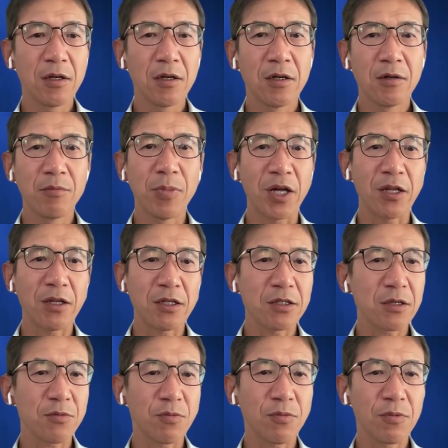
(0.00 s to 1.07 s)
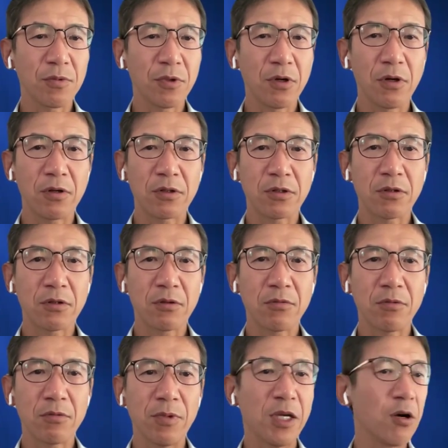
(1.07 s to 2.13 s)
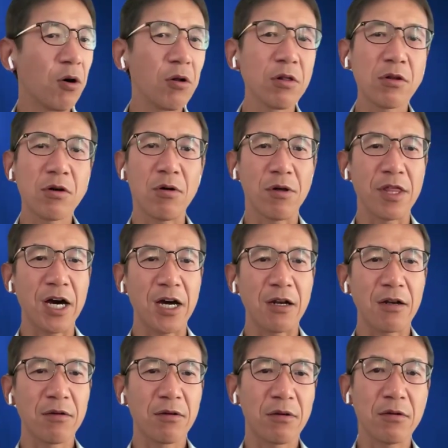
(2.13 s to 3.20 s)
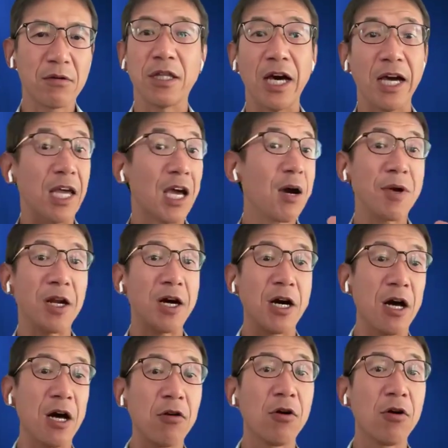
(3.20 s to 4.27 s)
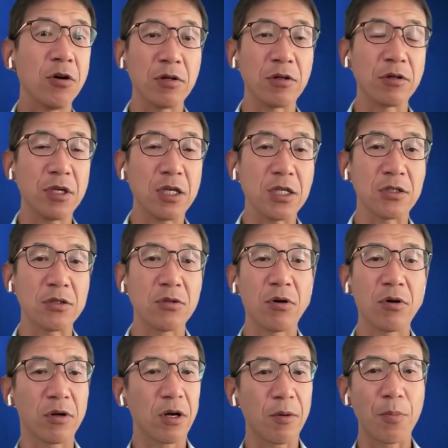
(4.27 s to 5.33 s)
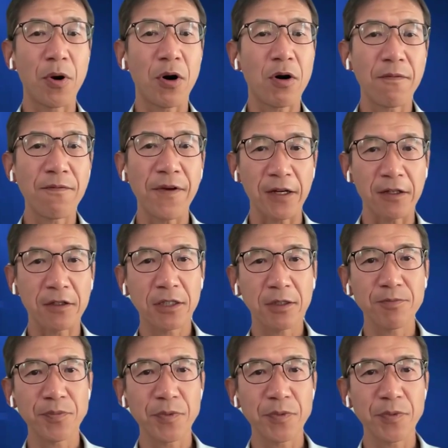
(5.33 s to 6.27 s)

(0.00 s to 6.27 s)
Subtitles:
But is it we all know that diameter alone is not a perfect